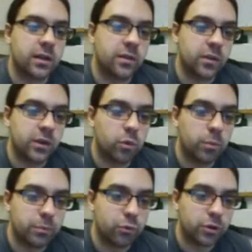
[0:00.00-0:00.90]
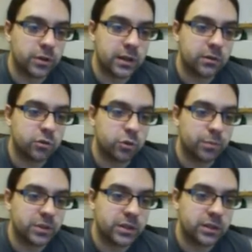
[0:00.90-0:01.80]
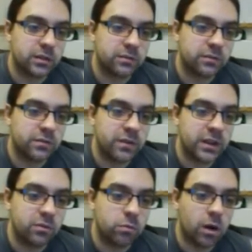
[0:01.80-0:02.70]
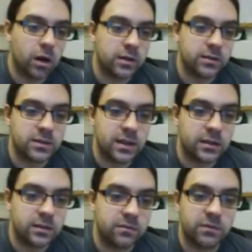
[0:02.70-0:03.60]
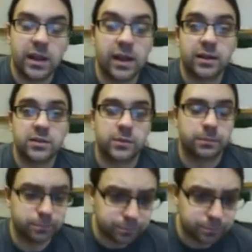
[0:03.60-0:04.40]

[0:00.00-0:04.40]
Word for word: and they will be broken down to a particular V, Y, Z and VX.